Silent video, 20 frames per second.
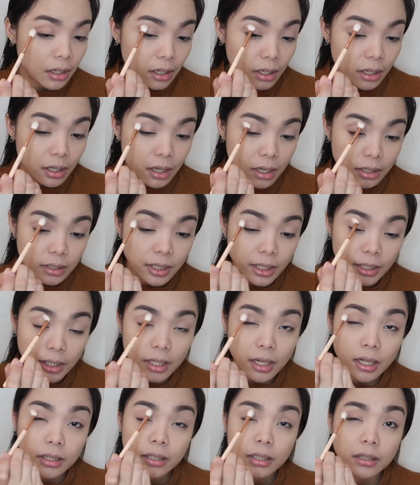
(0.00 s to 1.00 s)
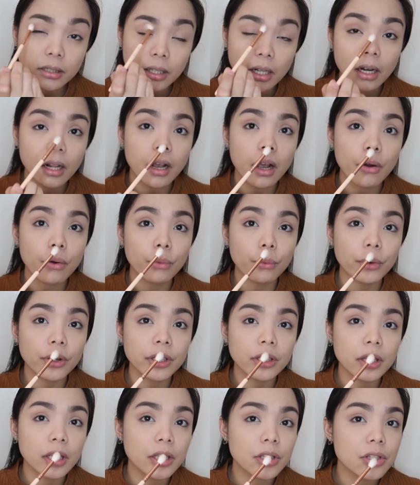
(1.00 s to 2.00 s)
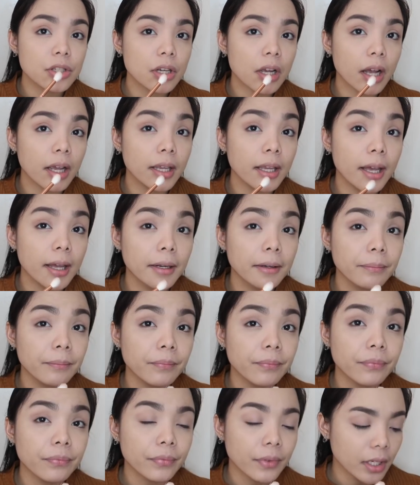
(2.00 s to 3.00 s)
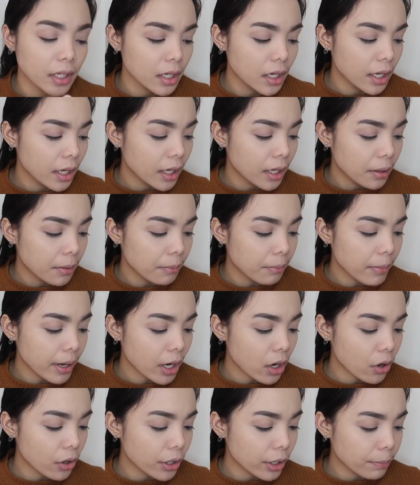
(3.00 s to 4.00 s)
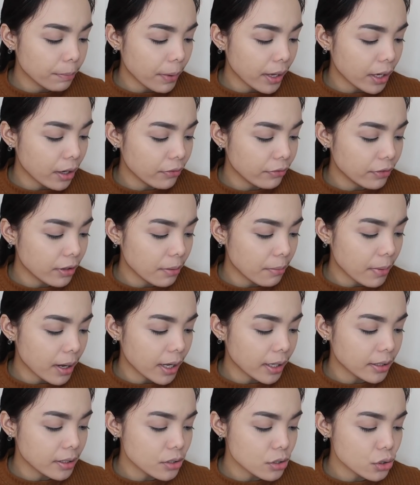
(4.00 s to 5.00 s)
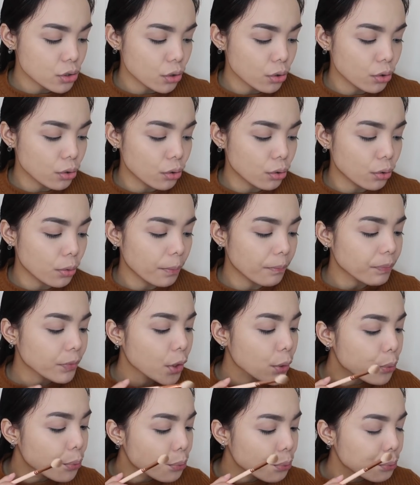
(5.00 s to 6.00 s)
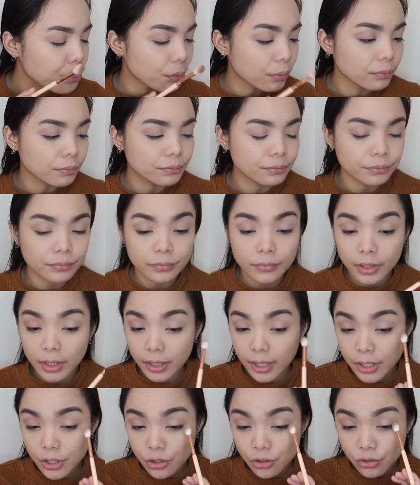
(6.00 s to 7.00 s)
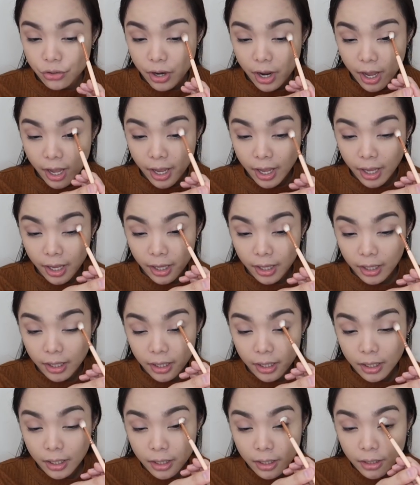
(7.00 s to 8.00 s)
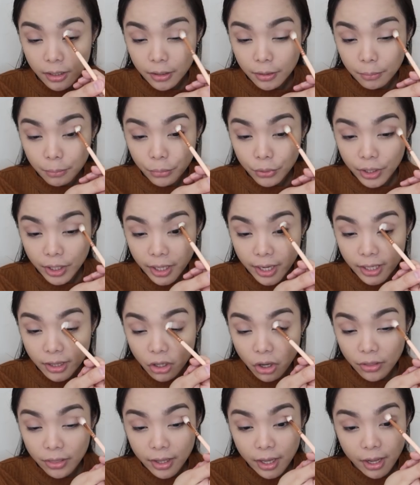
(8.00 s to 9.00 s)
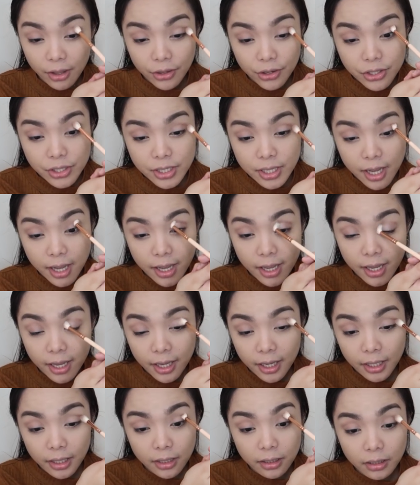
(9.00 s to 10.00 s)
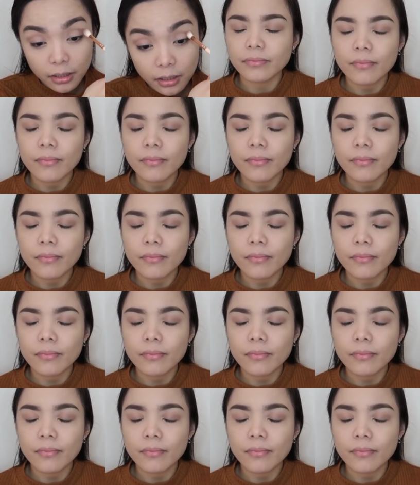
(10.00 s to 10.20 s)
Kaya tingnan natin talaga kung worth it siya. Ayan, may color payoff naman. So, let's try putting it on the other side.